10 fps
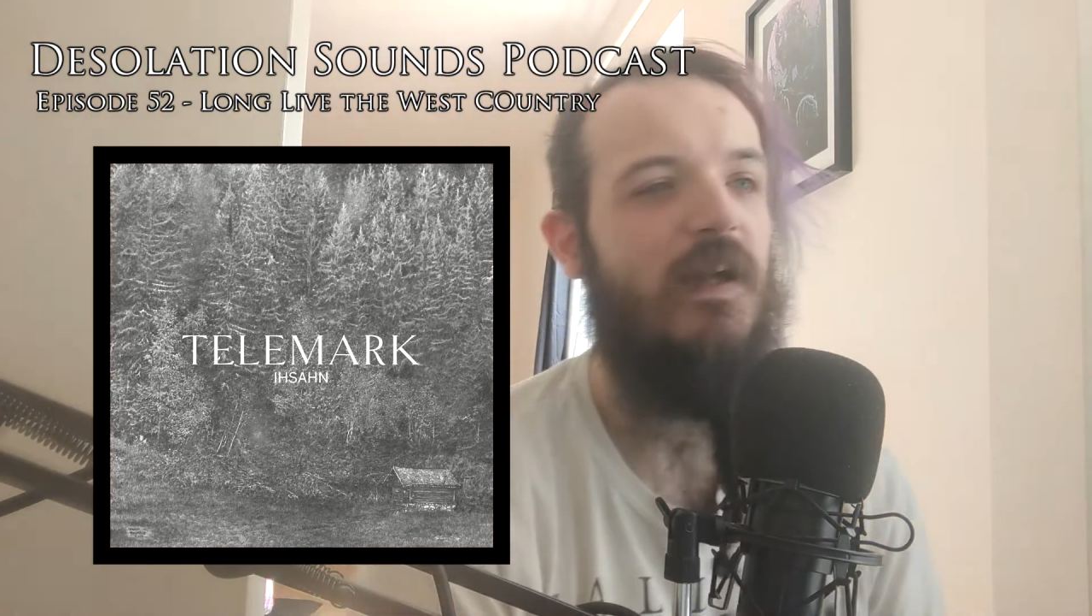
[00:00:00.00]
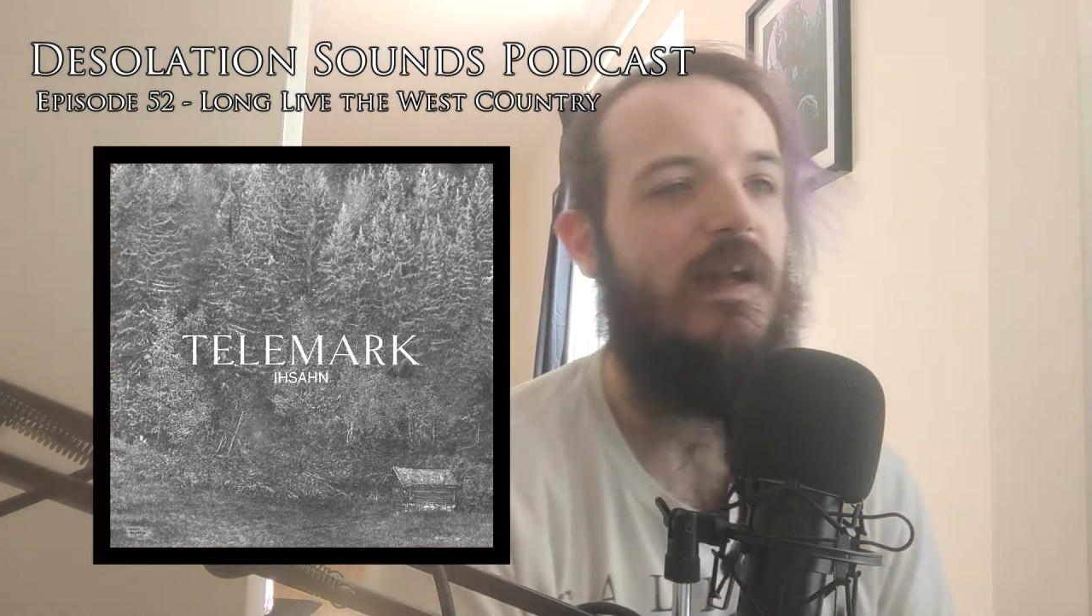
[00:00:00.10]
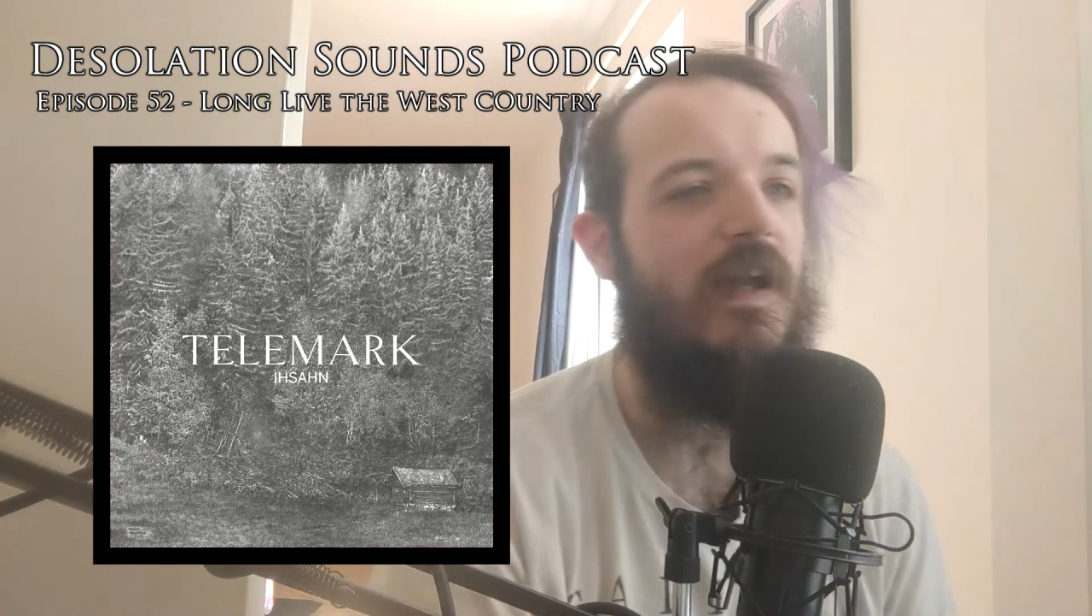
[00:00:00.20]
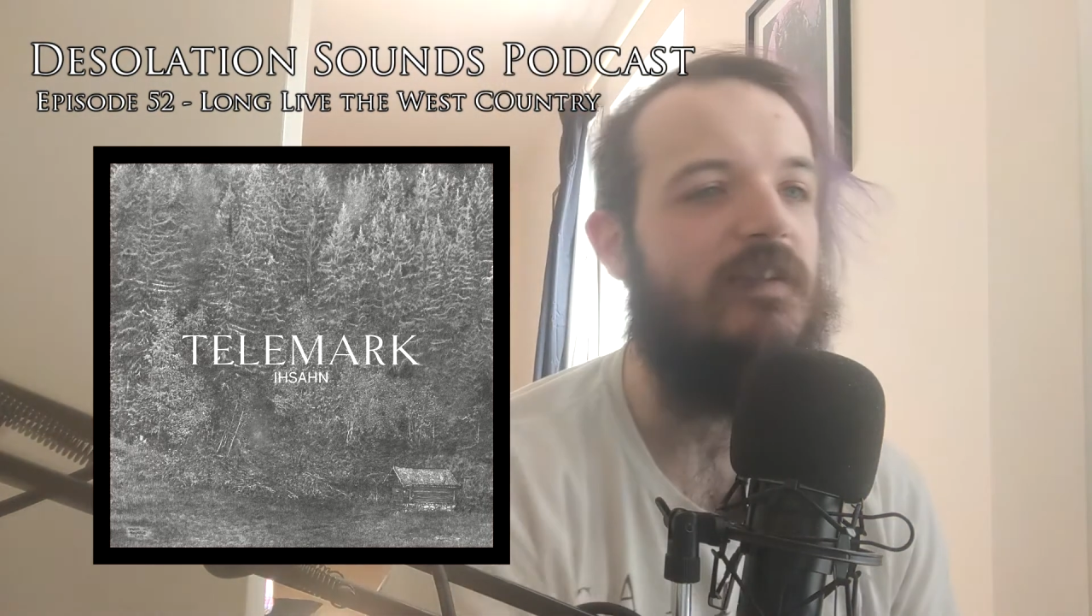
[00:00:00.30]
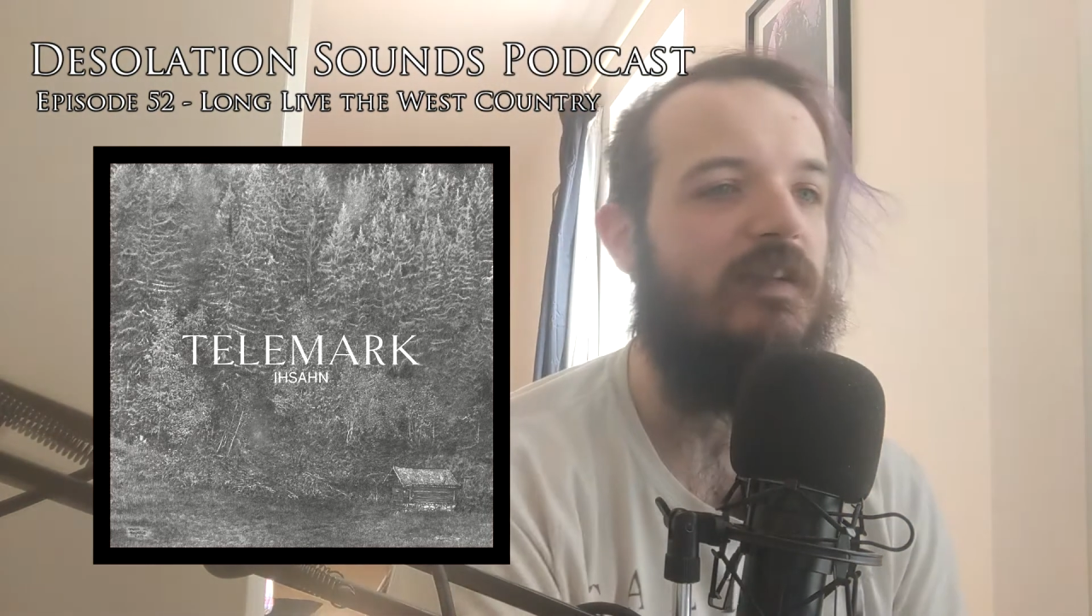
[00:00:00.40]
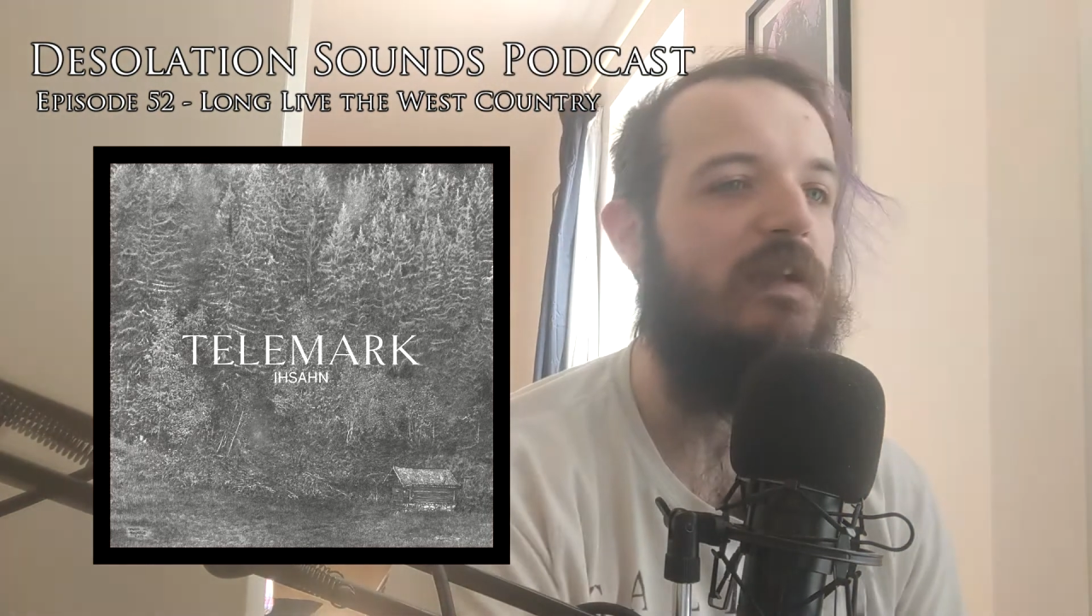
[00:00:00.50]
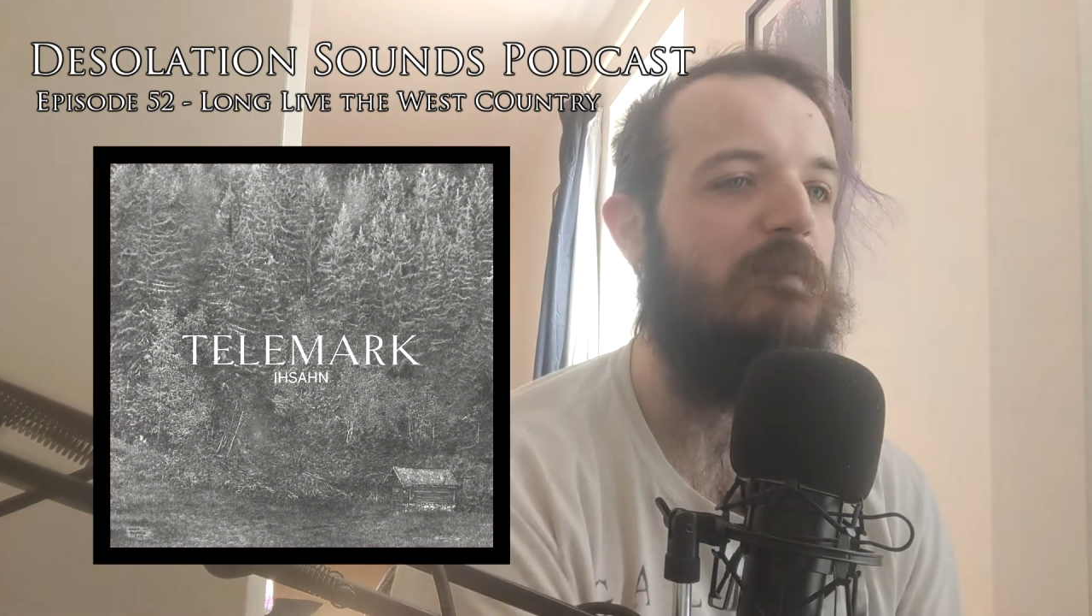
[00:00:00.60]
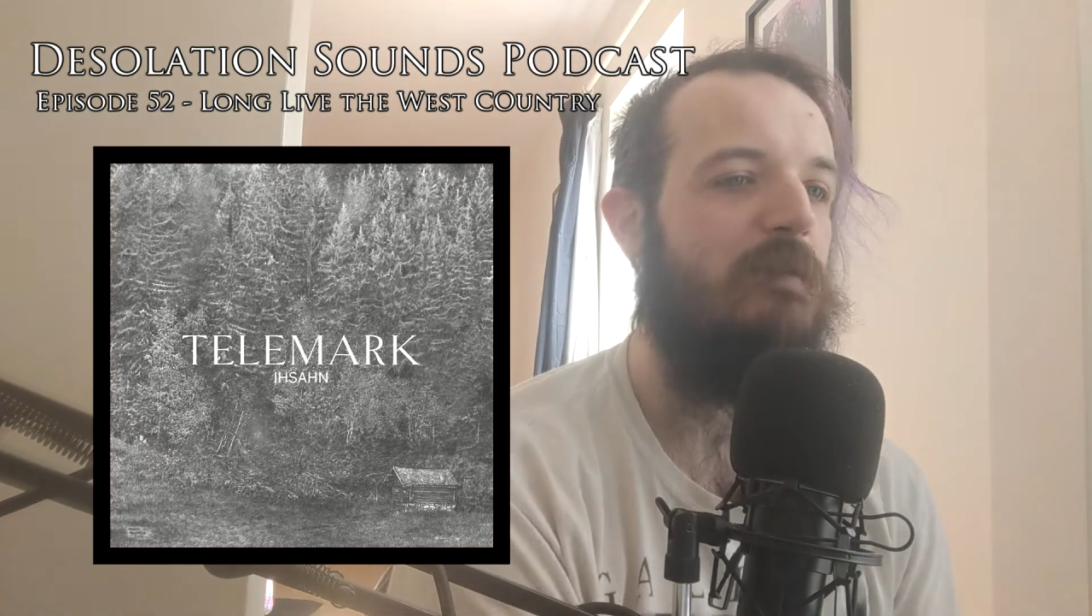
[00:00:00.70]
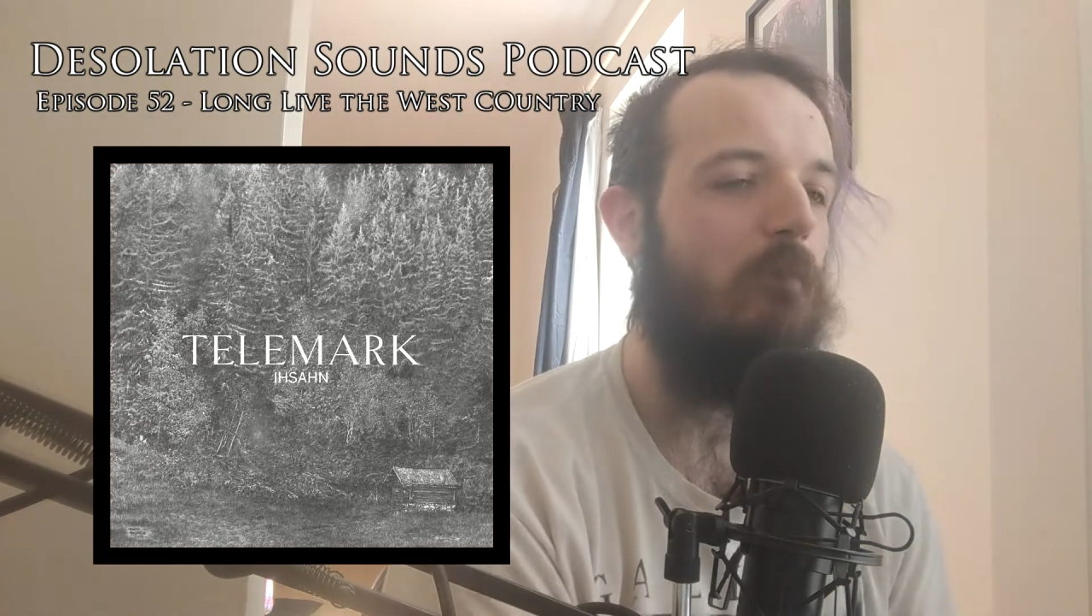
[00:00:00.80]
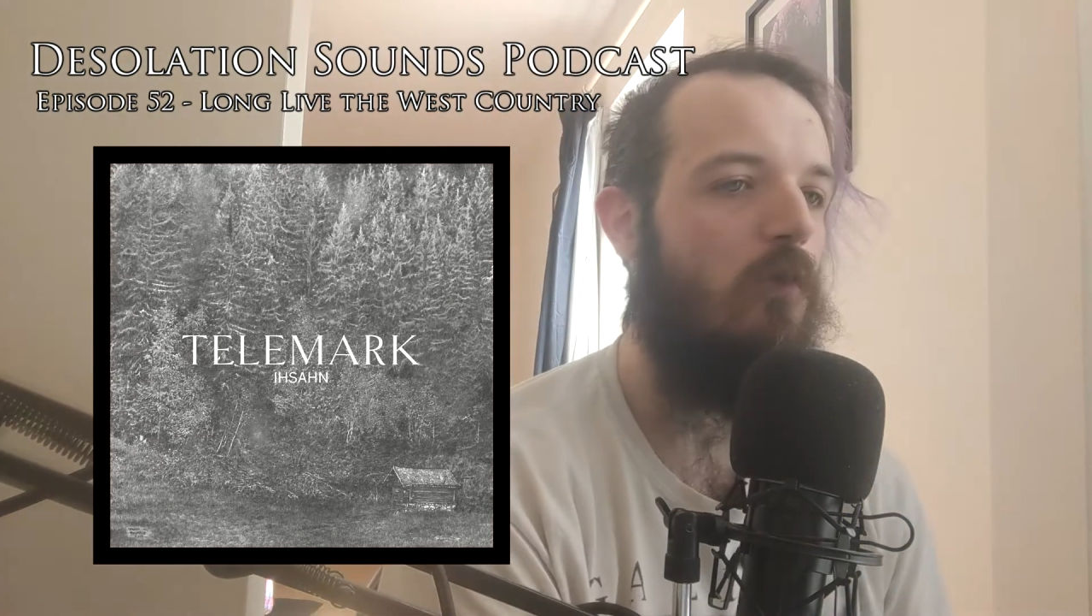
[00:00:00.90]
is going to
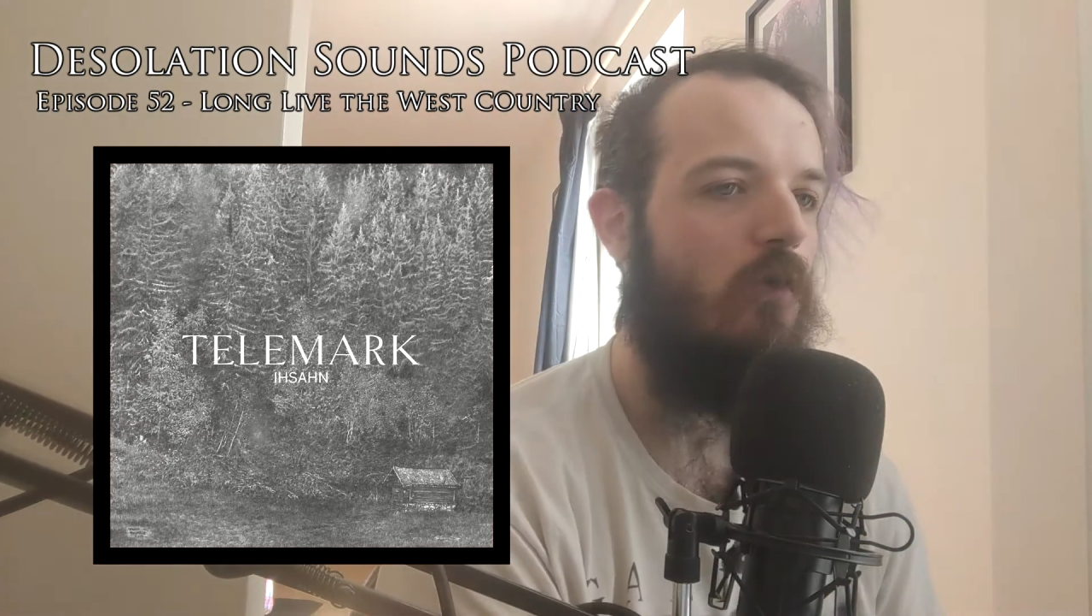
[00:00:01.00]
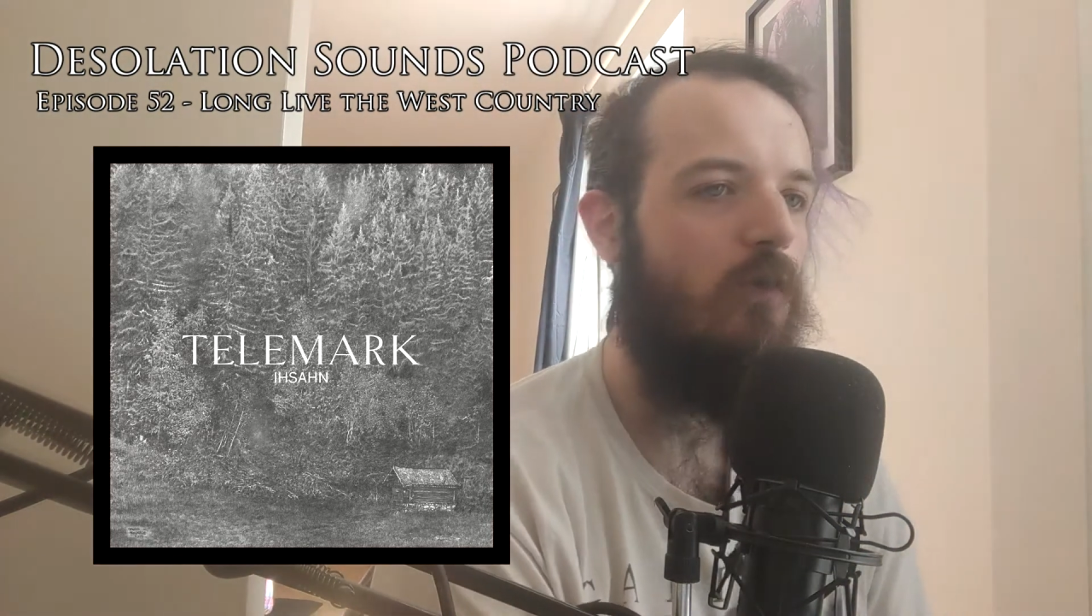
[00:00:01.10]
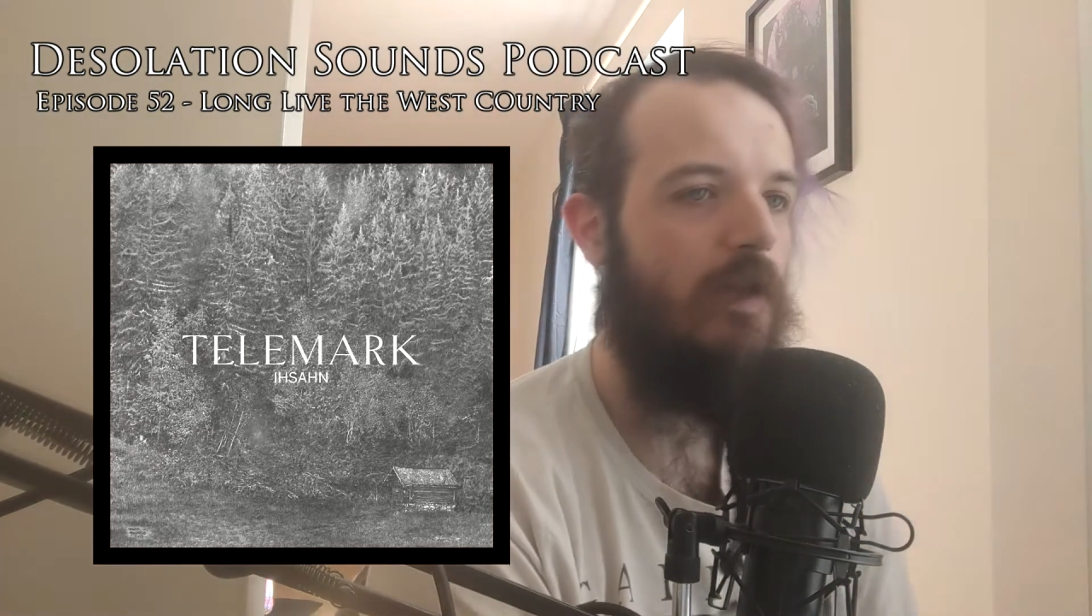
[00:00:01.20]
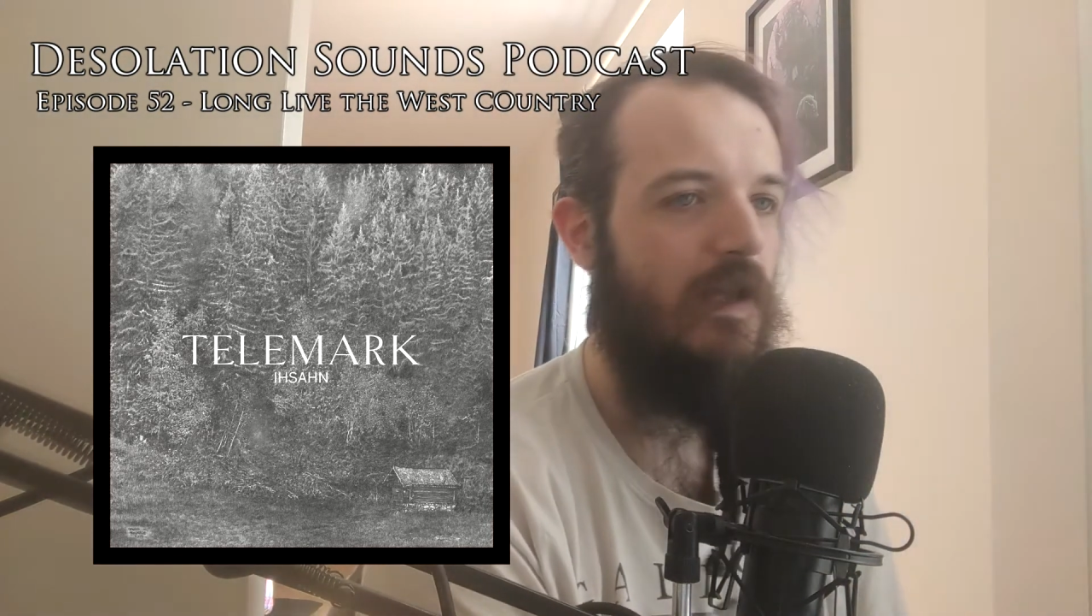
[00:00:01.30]
be more